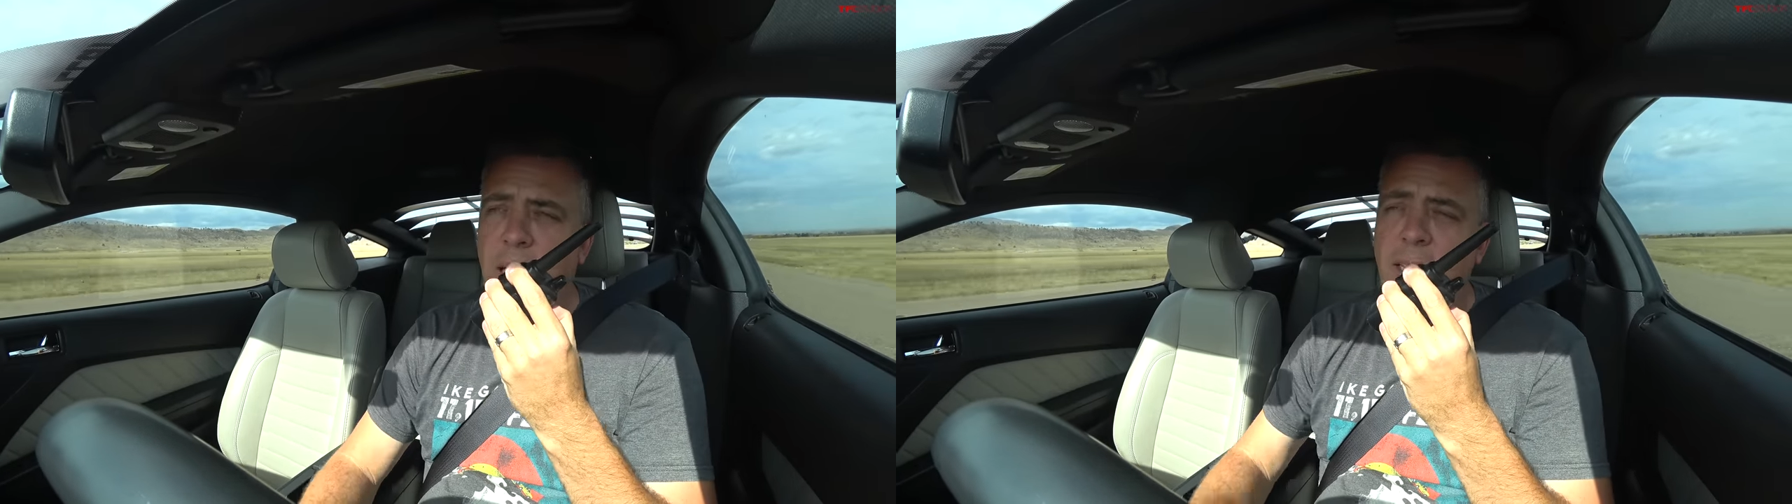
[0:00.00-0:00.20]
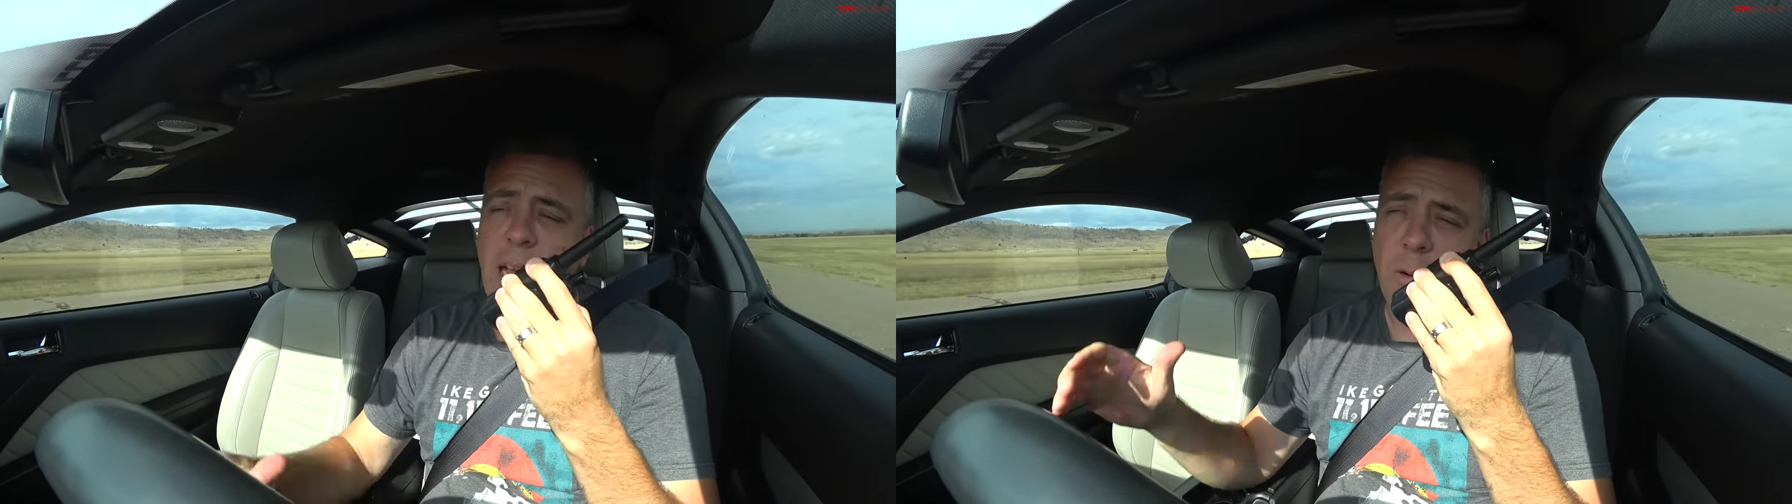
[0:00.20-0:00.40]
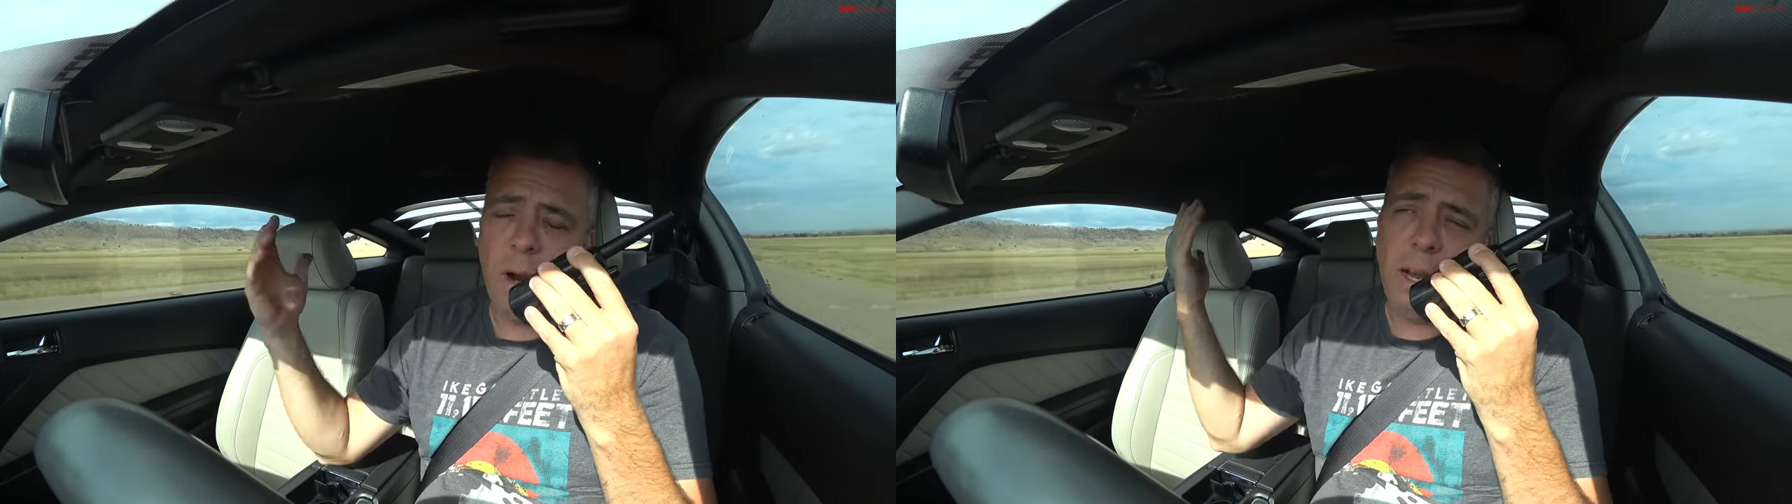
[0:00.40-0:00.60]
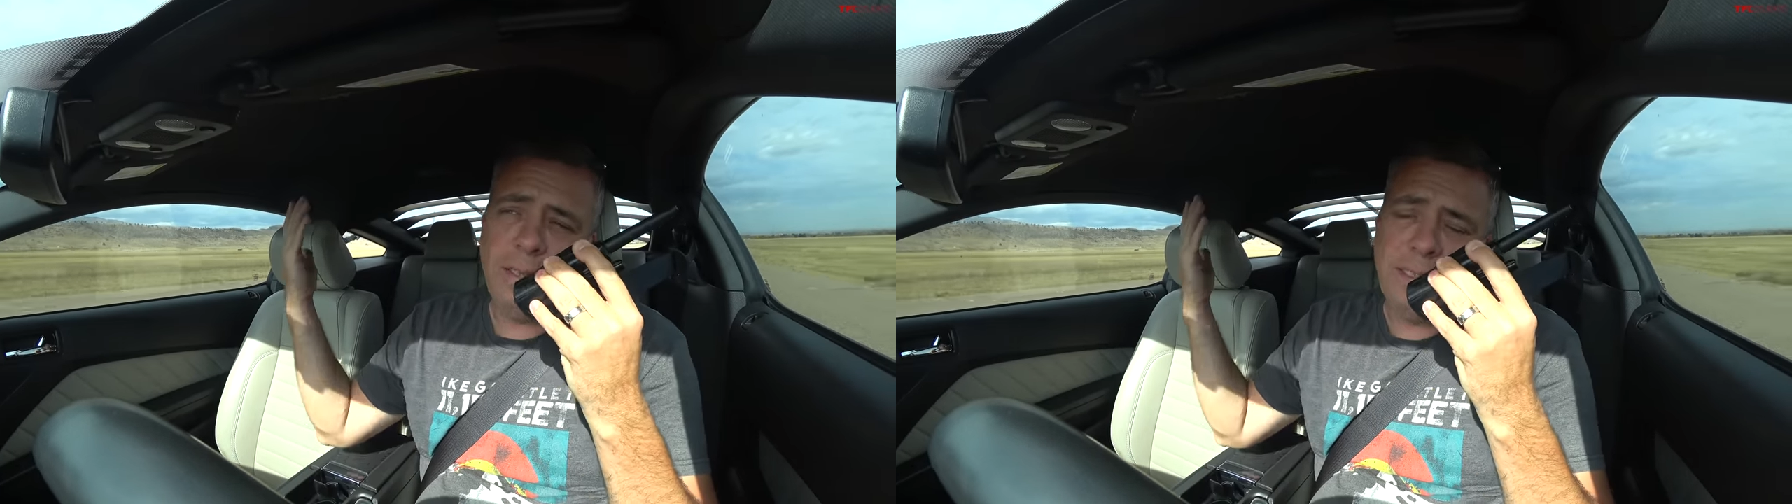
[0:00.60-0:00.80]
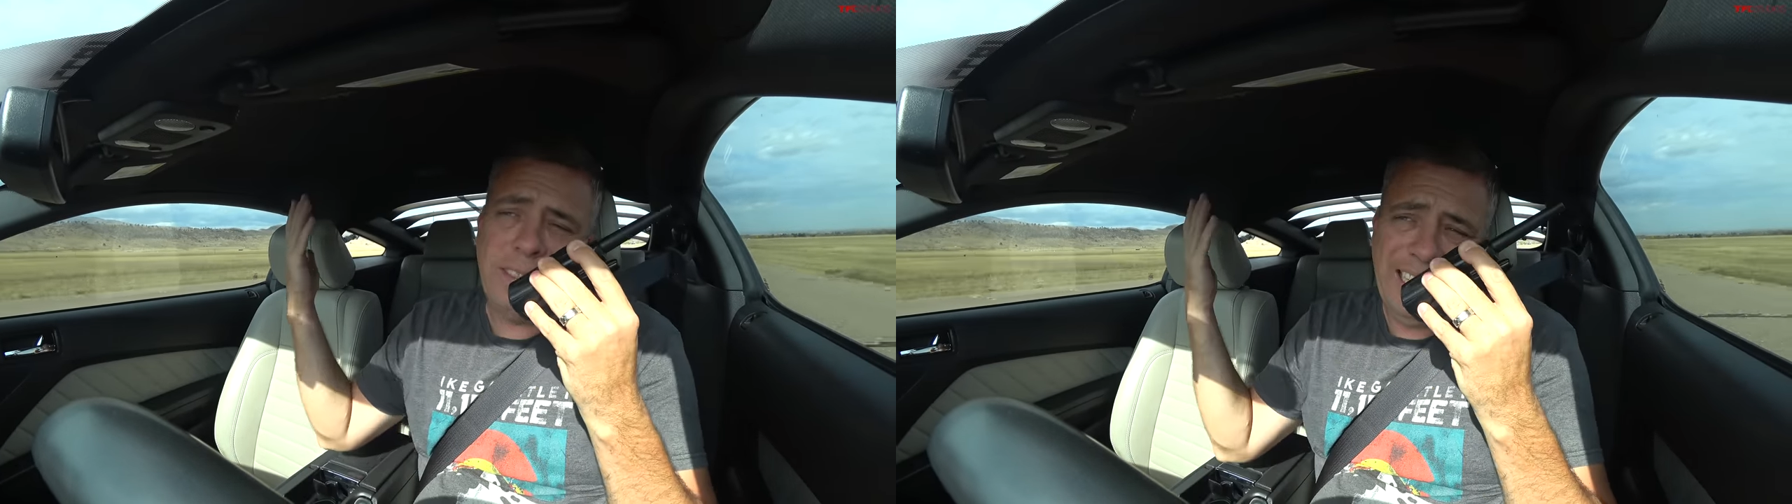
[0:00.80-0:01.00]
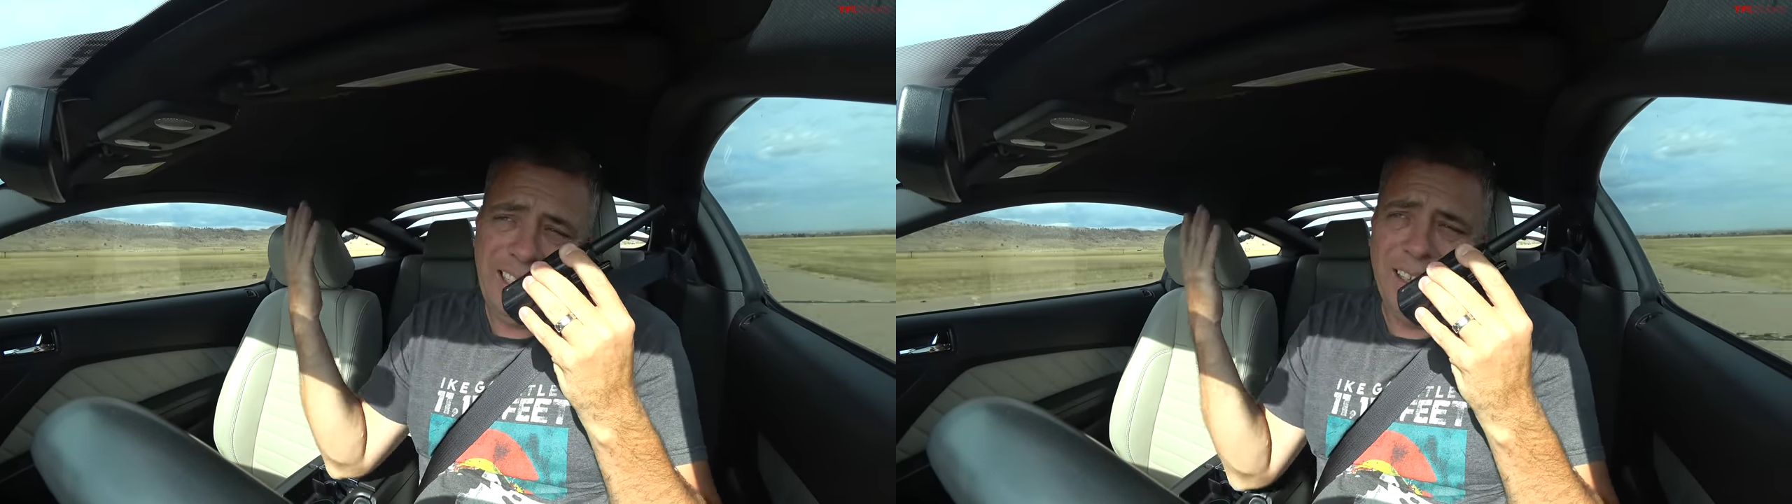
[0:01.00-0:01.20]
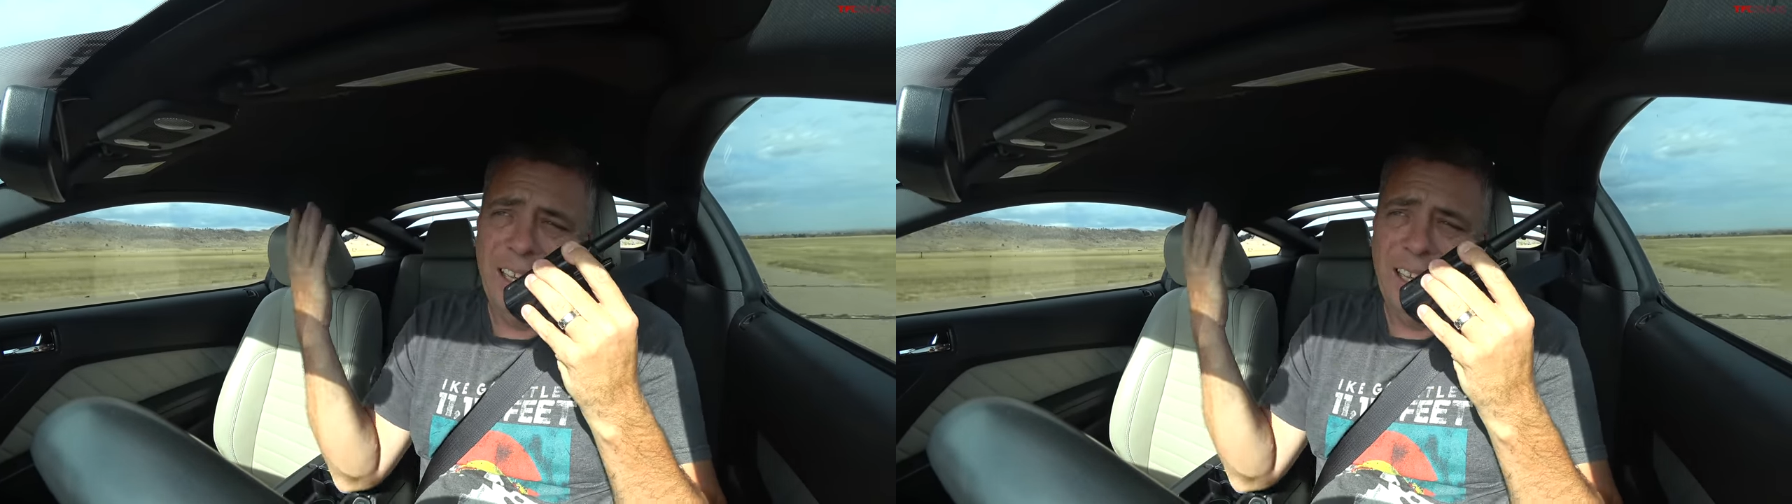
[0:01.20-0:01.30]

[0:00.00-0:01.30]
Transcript: but I won still.